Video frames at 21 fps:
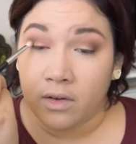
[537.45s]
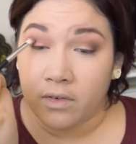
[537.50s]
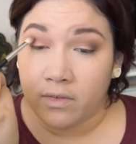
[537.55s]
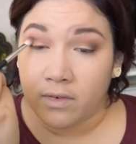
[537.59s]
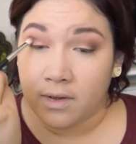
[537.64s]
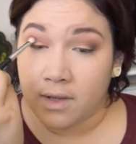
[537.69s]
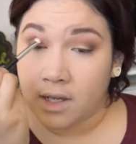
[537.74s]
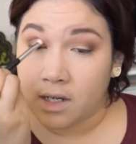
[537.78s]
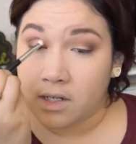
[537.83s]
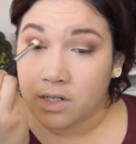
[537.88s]

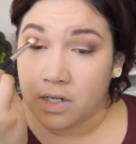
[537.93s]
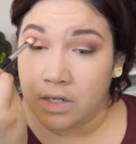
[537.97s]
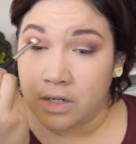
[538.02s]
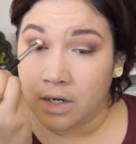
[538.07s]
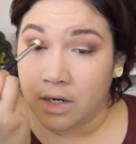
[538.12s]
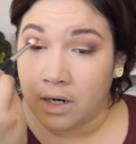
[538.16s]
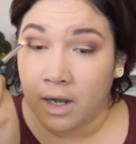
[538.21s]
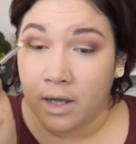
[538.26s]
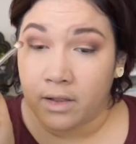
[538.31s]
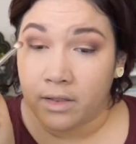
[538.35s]
for that
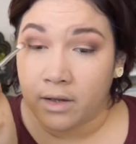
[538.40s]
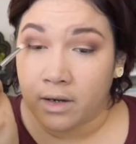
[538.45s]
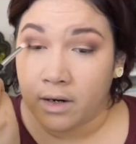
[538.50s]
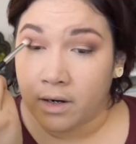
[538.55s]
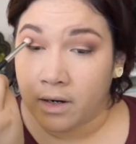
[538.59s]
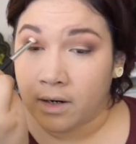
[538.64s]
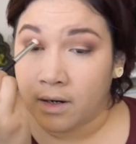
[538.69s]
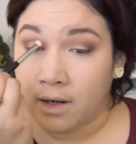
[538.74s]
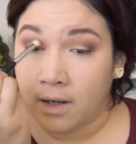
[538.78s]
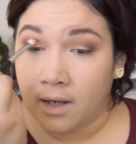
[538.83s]
darker
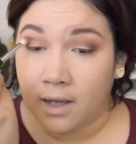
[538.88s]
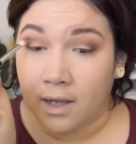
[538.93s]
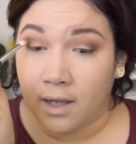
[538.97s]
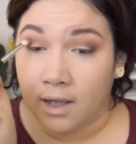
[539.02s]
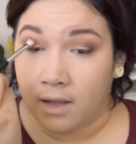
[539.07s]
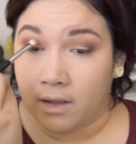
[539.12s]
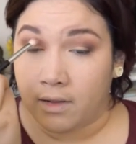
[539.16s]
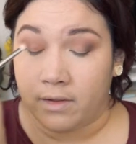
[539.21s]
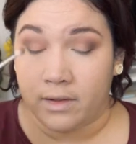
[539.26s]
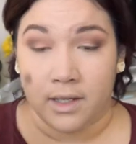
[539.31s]
color
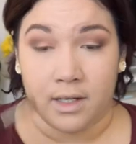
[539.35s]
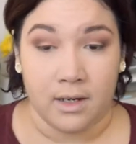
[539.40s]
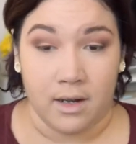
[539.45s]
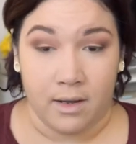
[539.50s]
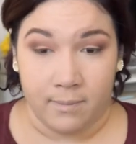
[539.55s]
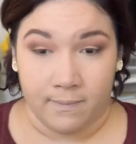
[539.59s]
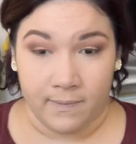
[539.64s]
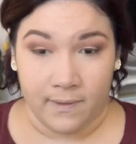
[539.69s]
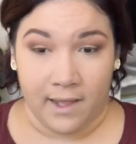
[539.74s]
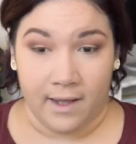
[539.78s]
and clean
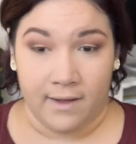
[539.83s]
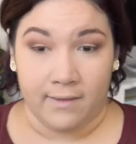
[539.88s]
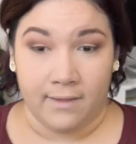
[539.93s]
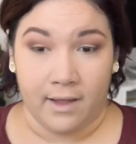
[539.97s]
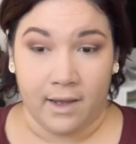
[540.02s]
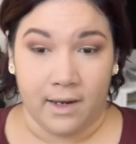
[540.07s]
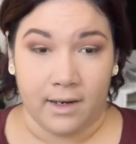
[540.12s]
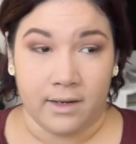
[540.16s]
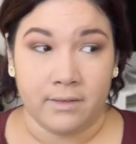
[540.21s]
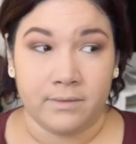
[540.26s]
up that
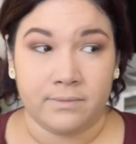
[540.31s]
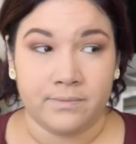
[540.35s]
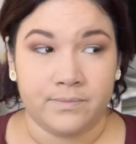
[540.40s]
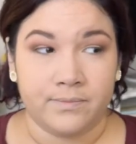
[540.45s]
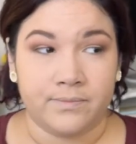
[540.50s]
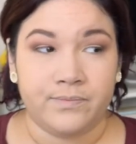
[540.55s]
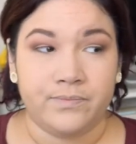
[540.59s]
line.